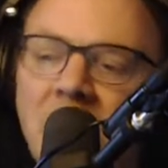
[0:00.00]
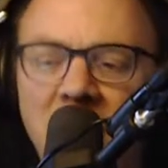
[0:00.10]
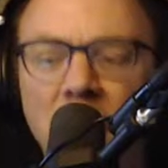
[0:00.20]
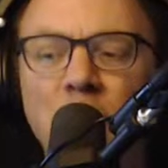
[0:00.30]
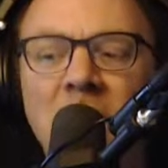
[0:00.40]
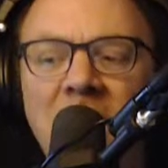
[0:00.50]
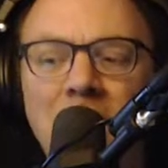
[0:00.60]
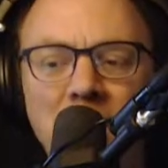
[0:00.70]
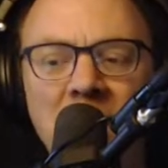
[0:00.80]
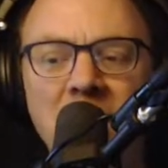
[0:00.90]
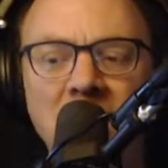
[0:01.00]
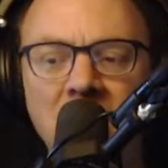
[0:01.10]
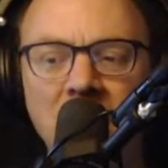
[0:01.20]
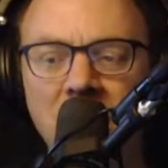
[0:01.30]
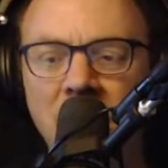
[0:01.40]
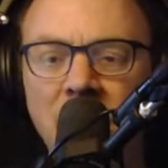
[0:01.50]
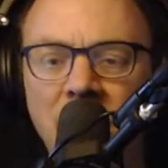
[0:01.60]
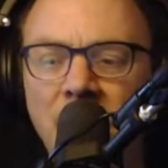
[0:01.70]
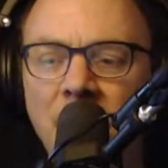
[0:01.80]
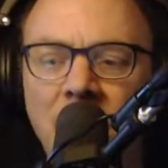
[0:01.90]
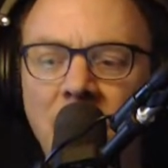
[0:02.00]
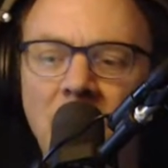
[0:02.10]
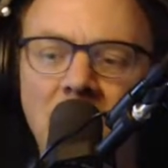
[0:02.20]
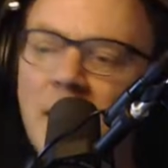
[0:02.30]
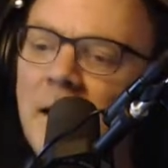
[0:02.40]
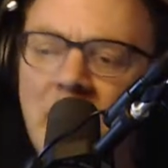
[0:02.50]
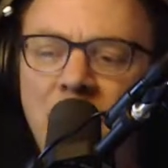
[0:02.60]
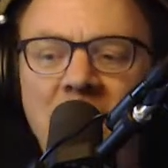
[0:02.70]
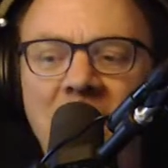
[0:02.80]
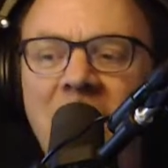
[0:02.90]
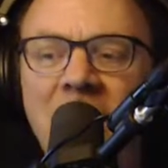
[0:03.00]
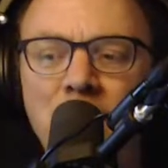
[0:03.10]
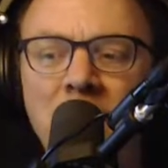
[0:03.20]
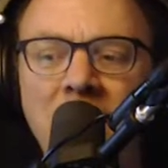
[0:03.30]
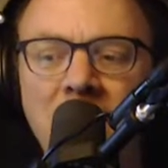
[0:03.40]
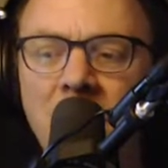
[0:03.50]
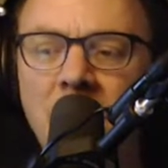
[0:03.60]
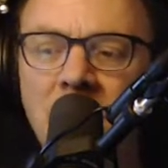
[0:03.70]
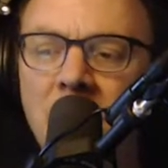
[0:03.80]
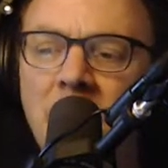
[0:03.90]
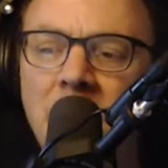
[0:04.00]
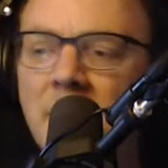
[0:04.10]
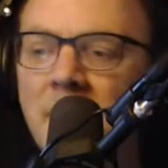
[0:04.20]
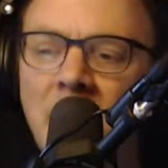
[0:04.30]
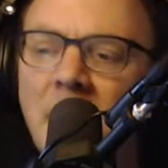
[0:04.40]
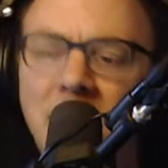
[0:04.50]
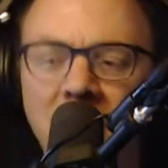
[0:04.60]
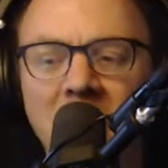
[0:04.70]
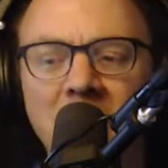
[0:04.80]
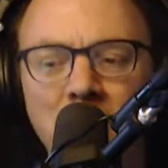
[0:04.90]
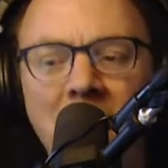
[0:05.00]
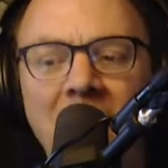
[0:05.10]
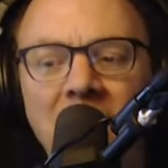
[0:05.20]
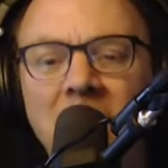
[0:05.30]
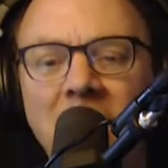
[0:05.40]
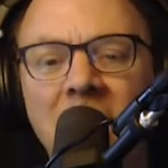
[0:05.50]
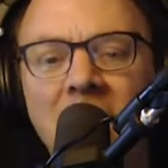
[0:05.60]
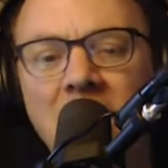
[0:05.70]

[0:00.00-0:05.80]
to rebuild. If it might, turn back the clock,